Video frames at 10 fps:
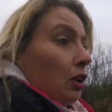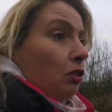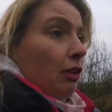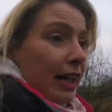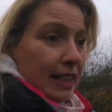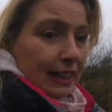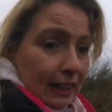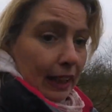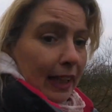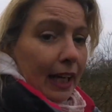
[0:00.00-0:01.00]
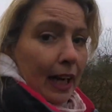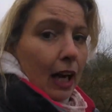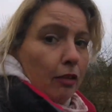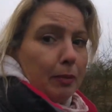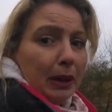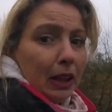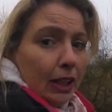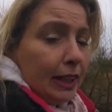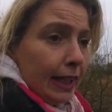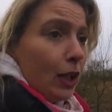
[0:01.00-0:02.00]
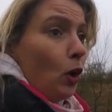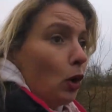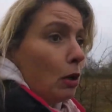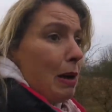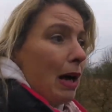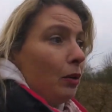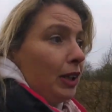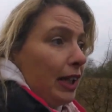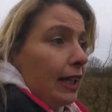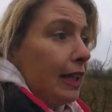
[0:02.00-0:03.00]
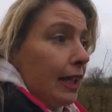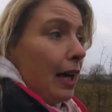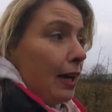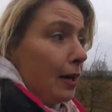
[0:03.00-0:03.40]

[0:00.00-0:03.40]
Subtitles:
Recently I've been learning all about the